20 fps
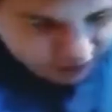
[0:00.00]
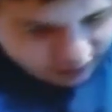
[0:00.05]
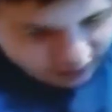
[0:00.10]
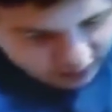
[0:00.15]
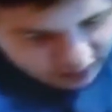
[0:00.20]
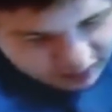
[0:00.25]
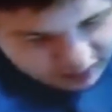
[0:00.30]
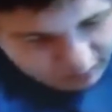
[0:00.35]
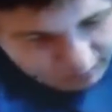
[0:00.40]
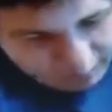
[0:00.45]

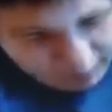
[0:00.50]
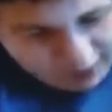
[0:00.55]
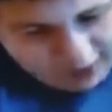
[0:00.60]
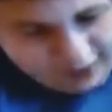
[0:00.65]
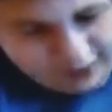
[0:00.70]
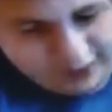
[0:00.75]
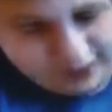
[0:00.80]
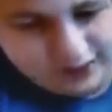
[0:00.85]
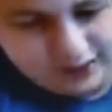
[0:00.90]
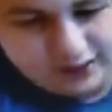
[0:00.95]
There's a
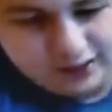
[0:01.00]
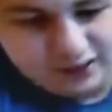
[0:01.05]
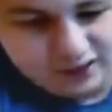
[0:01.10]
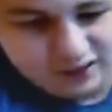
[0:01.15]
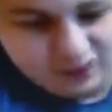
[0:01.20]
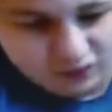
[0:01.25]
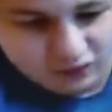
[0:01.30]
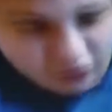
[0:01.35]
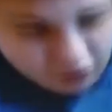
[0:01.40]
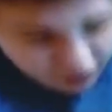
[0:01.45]
button
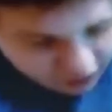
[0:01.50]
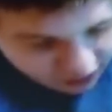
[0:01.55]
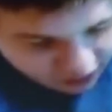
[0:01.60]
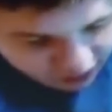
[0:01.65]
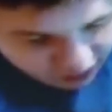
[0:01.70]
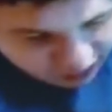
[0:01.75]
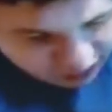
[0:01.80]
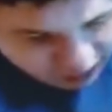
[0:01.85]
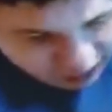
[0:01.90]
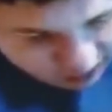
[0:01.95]
on
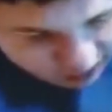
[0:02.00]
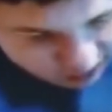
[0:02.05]
here